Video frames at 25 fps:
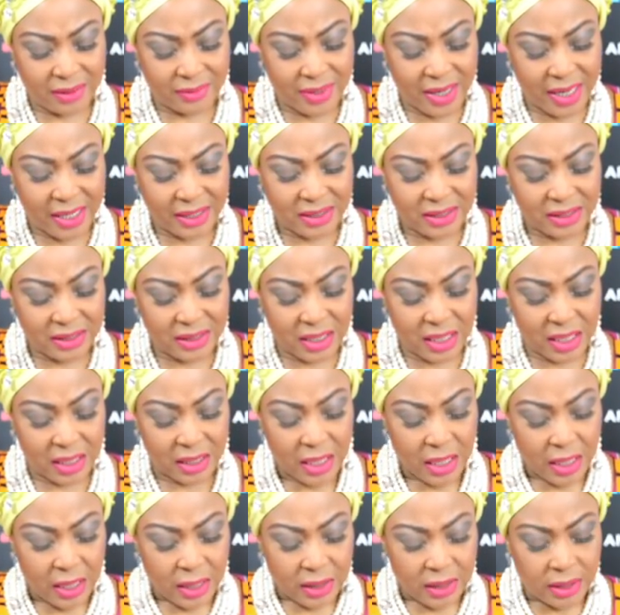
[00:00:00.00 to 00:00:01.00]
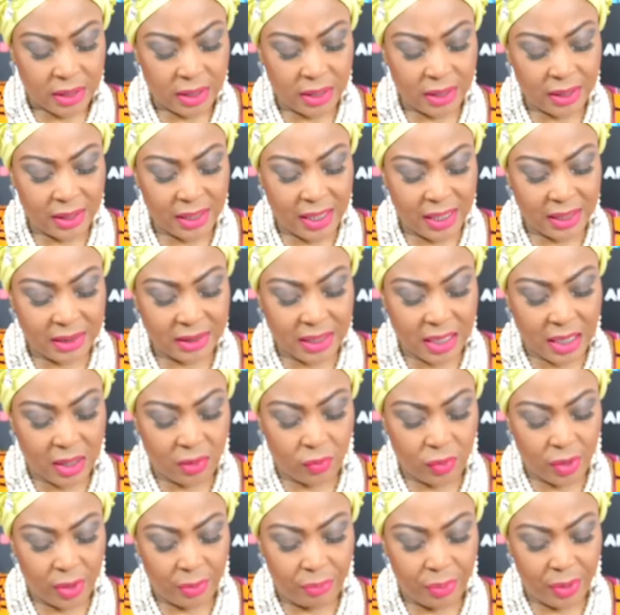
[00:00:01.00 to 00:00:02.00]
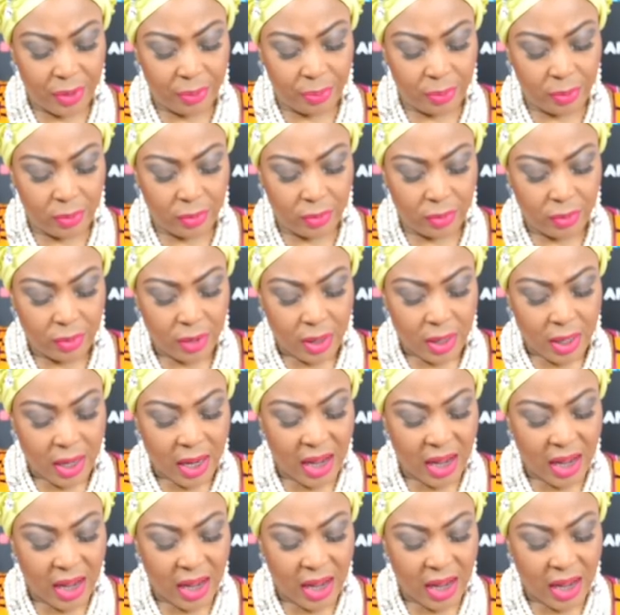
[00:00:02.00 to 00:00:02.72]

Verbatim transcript: writing that he learned that when people